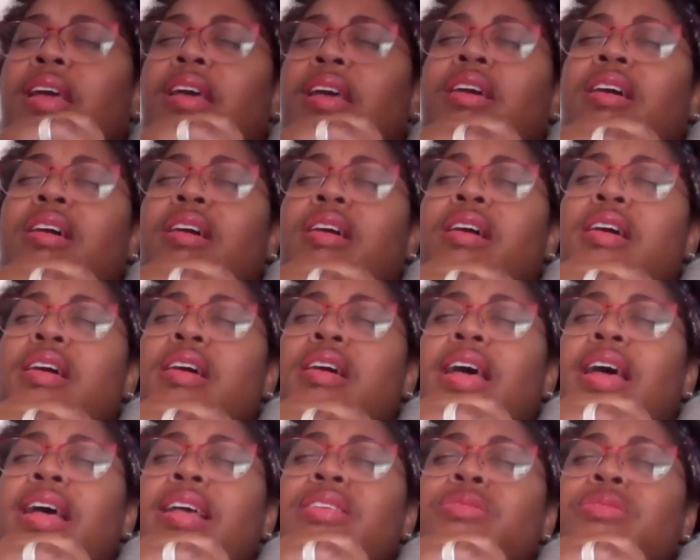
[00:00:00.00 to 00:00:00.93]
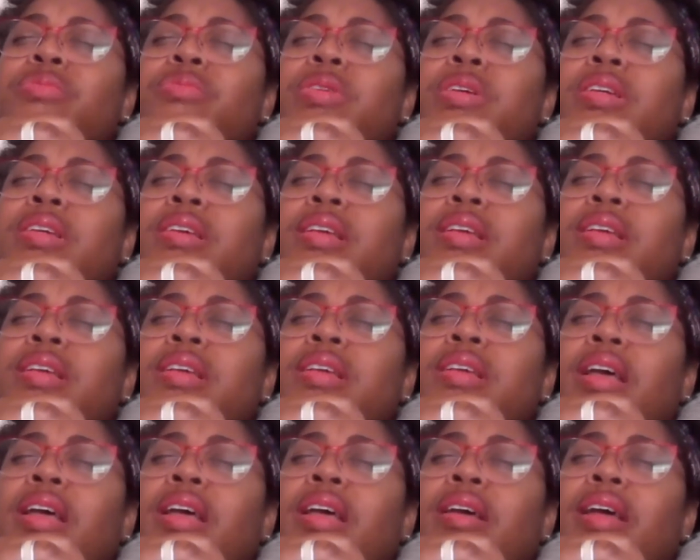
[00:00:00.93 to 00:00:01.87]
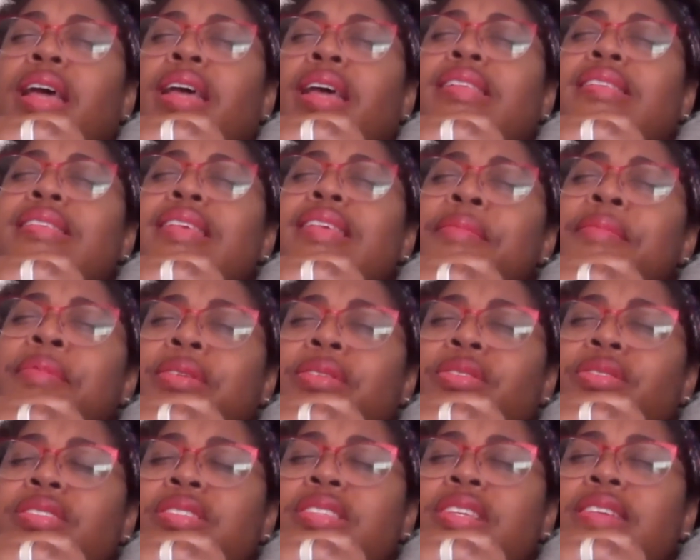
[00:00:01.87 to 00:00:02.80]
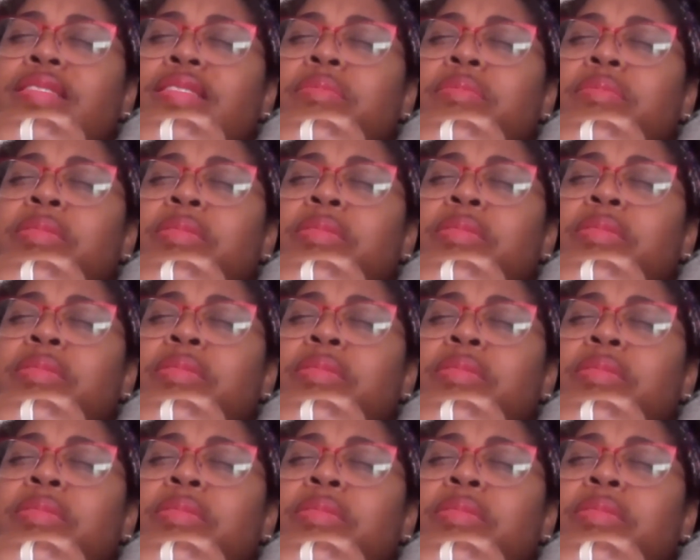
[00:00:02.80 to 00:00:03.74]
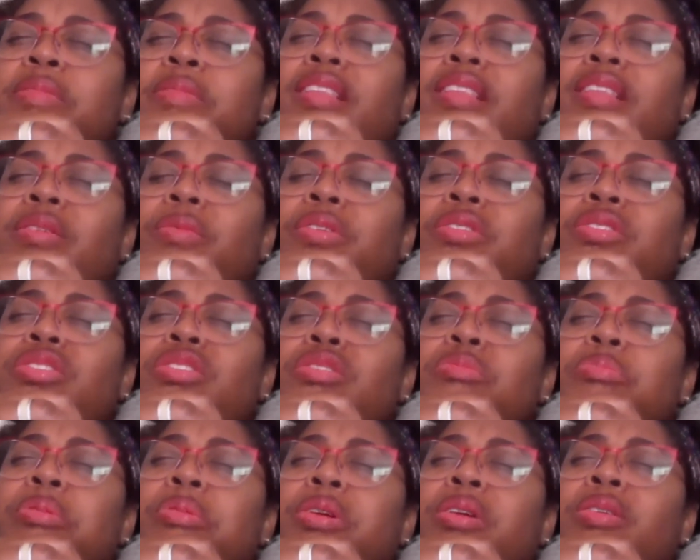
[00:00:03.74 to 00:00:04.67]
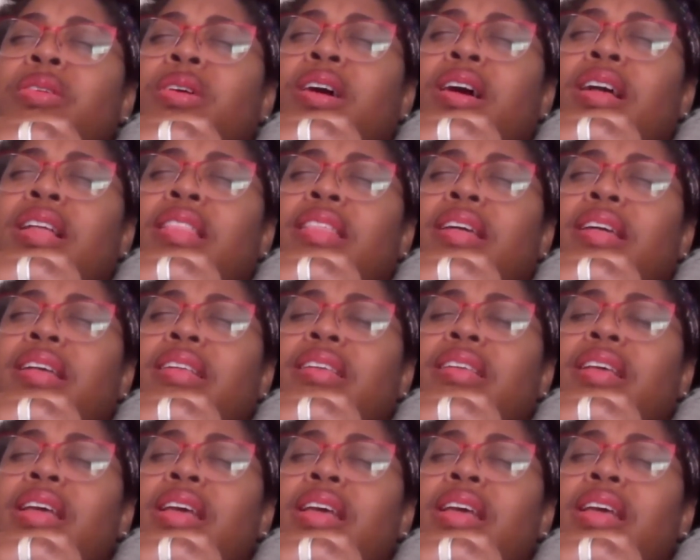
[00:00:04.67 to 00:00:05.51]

And God, as we examine ourselves for you, Father, we just pray, oh God, that